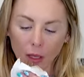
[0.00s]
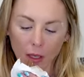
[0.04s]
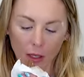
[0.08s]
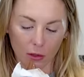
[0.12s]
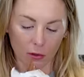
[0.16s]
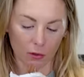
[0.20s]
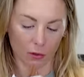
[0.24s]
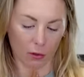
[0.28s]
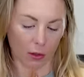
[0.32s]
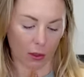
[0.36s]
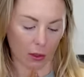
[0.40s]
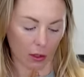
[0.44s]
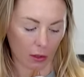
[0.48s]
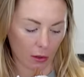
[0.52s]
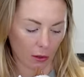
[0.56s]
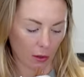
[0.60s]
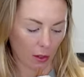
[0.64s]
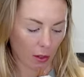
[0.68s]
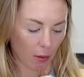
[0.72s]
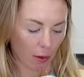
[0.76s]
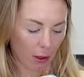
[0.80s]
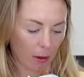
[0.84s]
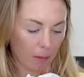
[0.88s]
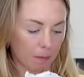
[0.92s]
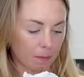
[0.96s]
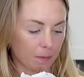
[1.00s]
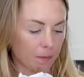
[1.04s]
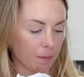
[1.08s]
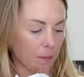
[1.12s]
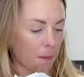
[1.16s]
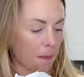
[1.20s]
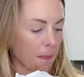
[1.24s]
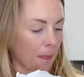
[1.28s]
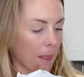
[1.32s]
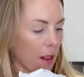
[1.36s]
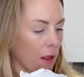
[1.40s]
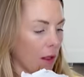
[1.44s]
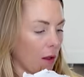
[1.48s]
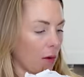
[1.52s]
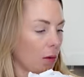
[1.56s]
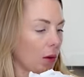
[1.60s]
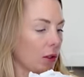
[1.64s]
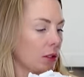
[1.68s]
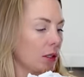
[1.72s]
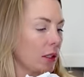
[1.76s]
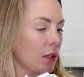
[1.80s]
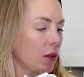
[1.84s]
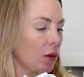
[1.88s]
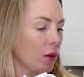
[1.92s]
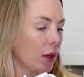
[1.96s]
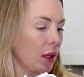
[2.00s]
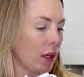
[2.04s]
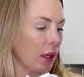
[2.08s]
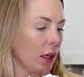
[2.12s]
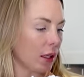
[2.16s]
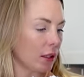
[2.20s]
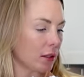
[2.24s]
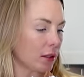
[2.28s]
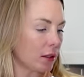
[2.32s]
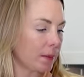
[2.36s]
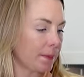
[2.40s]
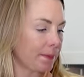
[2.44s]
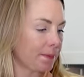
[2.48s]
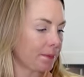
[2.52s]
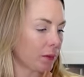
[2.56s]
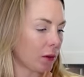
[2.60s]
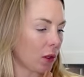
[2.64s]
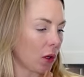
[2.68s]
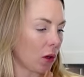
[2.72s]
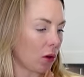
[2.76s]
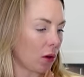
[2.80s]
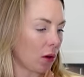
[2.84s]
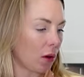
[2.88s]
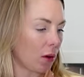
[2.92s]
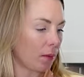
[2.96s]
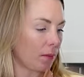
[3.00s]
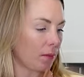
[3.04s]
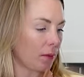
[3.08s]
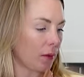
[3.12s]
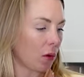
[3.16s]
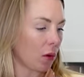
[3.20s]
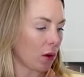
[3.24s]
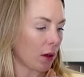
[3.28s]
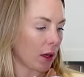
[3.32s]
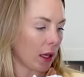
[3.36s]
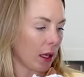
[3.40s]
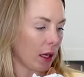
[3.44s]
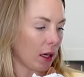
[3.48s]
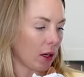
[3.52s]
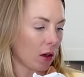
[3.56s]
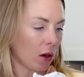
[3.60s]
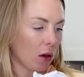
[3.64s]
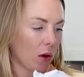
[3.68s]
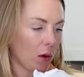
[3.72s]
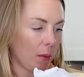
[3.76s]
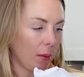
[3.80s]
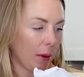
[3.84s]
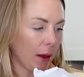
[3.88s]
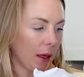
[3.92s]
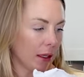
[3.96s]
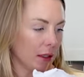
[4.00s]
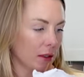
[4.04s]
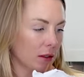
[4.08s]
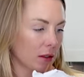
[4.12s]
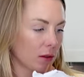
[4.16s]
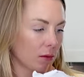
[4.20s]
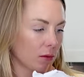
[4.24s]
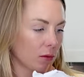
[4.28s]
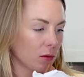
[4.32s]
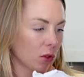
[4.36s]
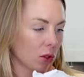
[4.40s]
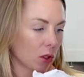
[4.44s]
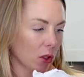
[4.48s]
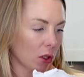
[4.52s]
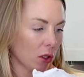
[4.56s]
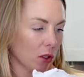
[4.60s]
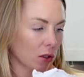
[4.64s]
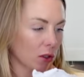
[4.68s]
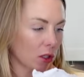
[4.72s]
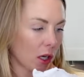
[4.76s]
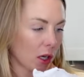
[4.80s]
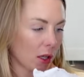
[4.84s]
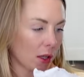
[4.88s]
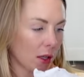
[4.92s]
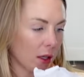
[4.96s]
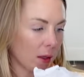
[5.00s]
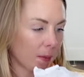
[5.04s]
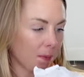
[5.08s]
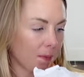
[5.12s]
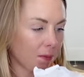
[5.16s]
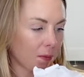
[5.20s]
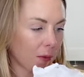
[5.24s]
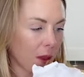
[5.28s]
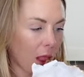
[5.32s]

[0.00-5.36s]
That's really good, yummy. What's the ingredients? Cocoa, organic oat base, sugar, chocolate.